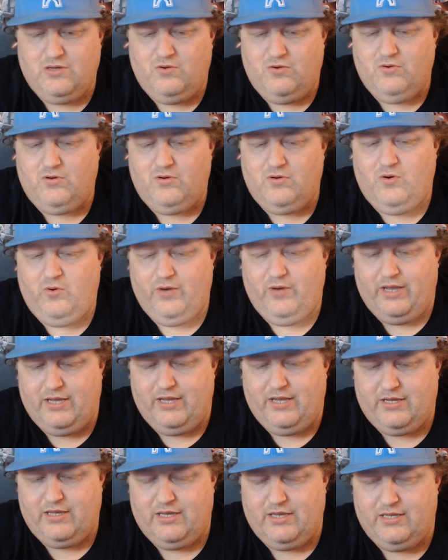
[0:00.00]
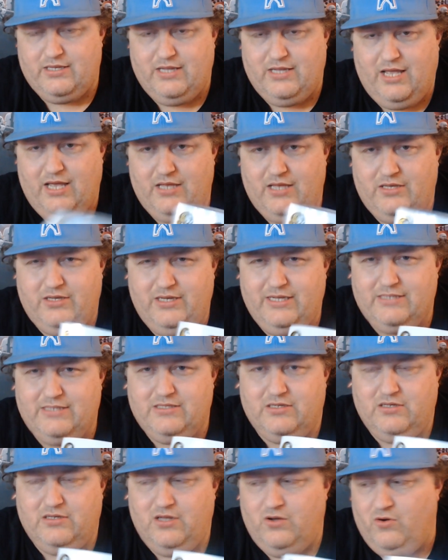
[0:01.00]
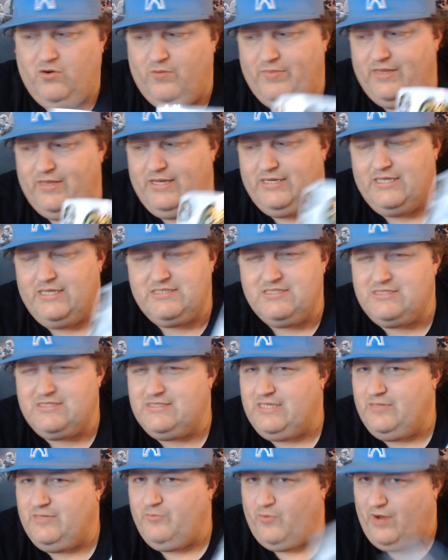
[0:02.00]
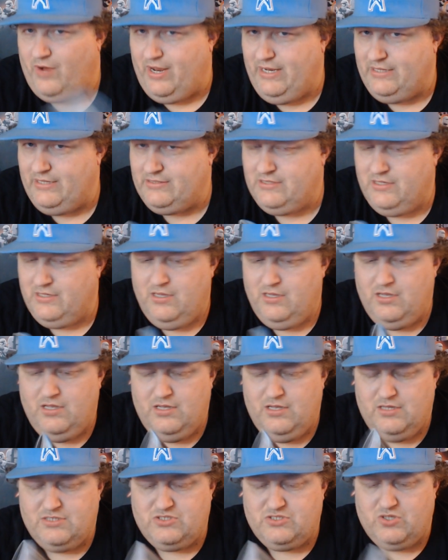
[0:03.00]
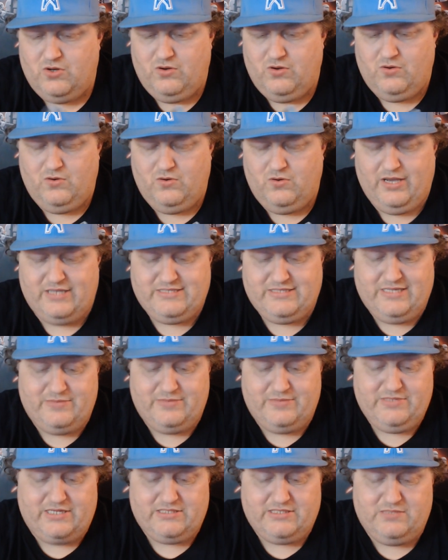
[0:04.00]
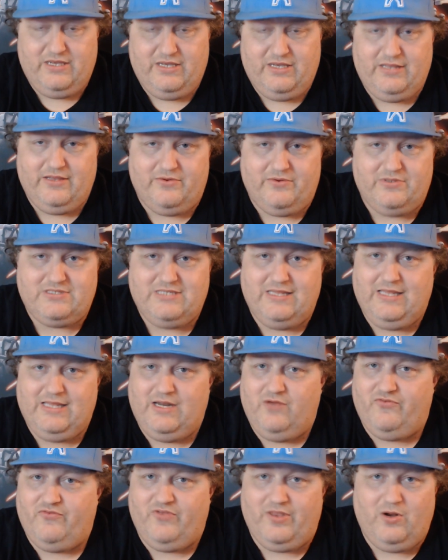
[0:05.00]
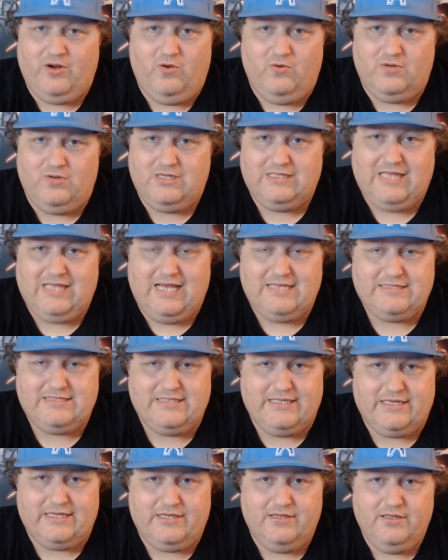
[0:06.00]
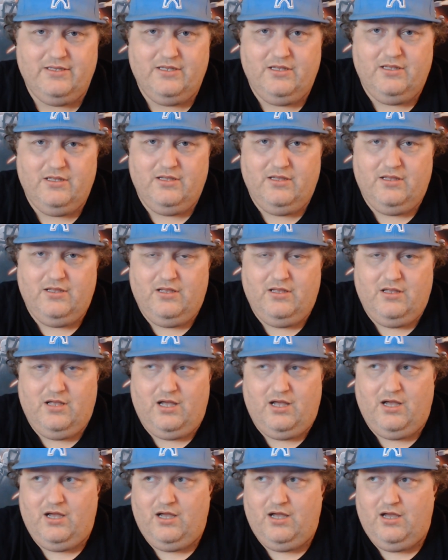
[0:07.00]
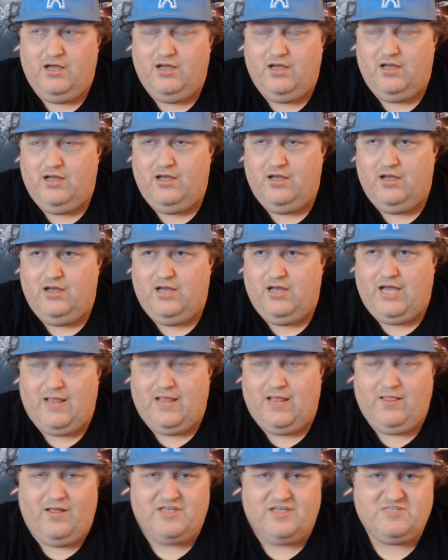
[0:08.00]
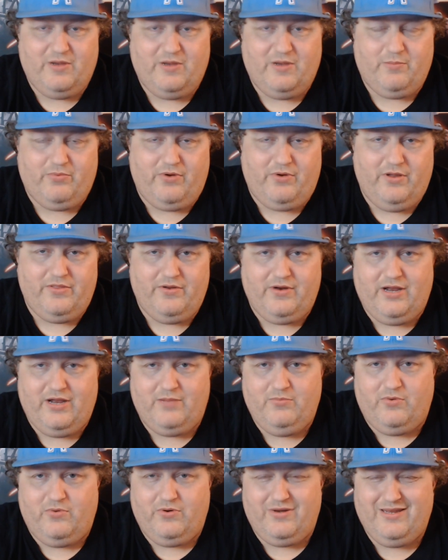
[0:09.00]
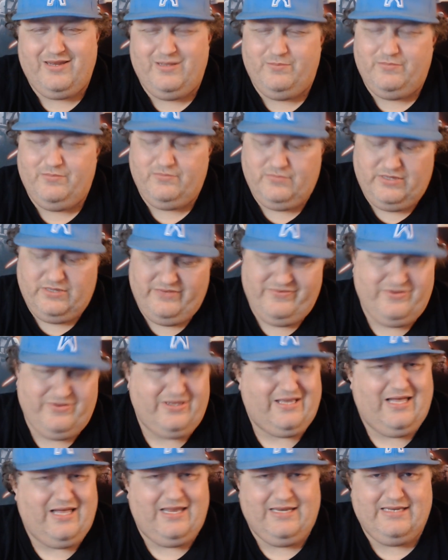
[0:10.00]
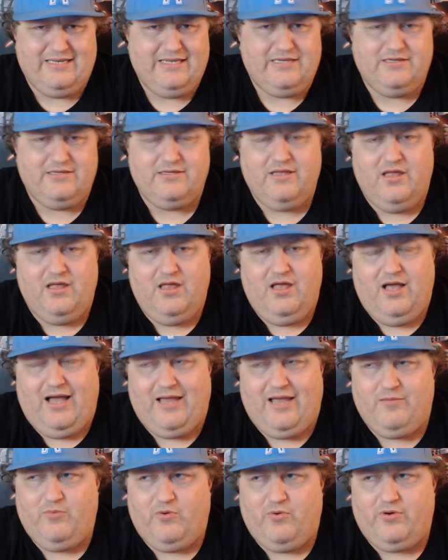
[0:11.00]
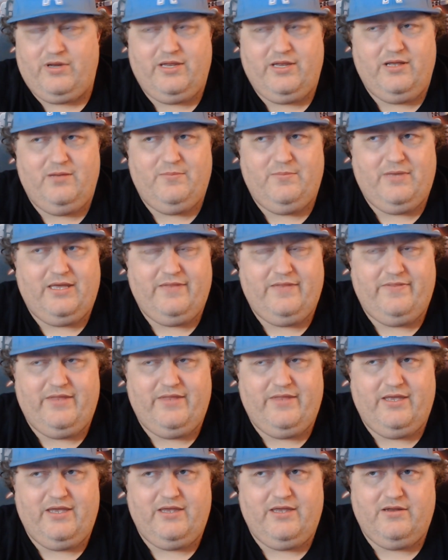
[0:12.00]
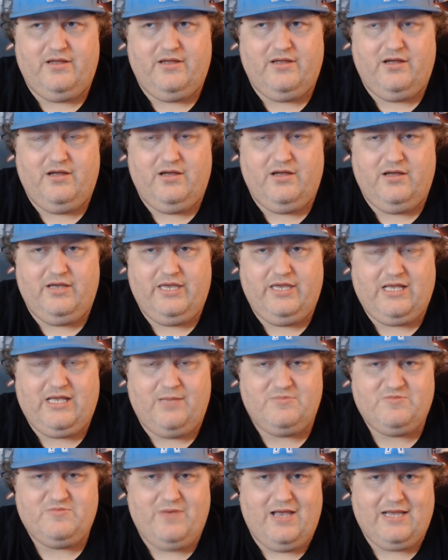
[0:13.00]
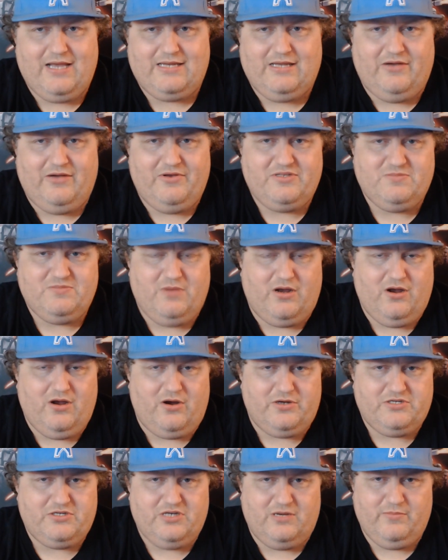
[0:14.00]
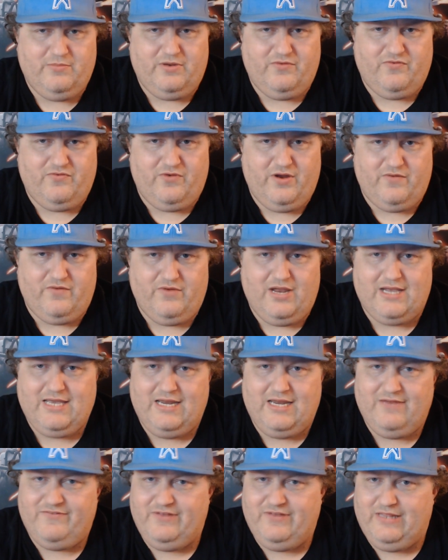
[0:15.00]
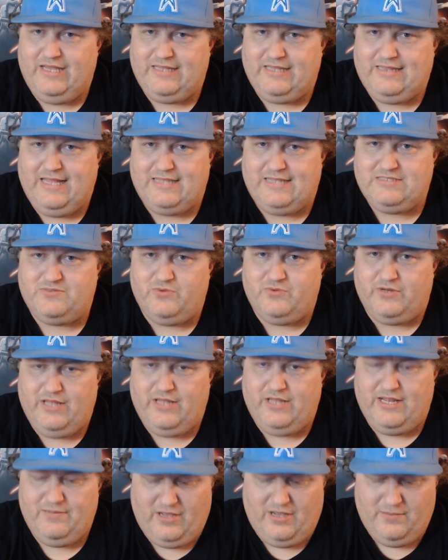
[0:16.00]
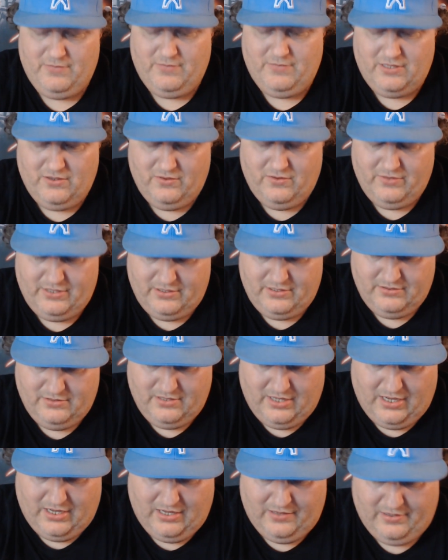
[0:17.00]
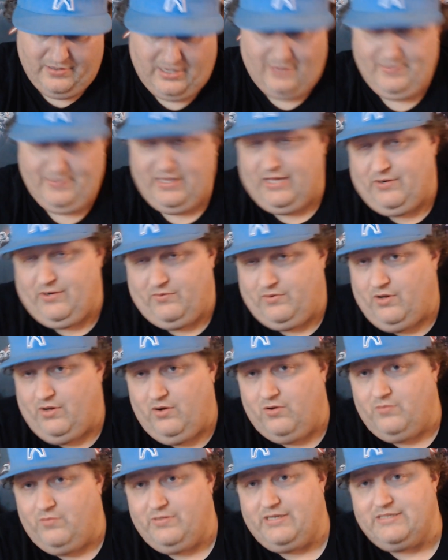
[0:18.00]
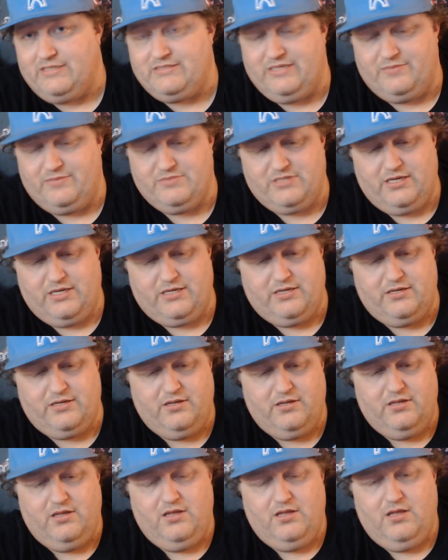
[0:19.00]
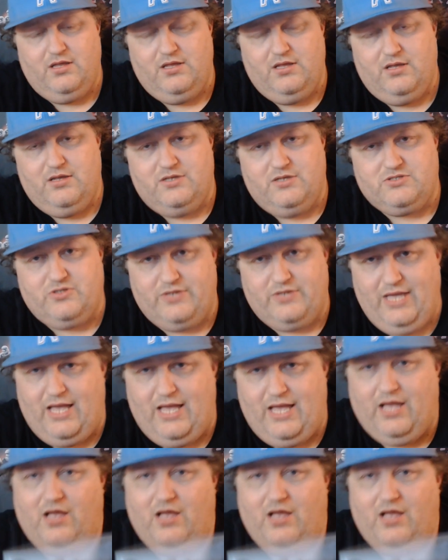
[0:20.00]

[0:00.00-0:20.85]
quick, and you didn't get to know him. It doesn't seem right. So it seems like to me they were setting that up for that old classic. I lost my brother. I mourn him, even though he kind of didn't. I mourn him, and then he comes back, and now he's my arch enemy forever. I kind of feel like that's where that might be going. I mean, I don't know, but it seems like it. So yeah,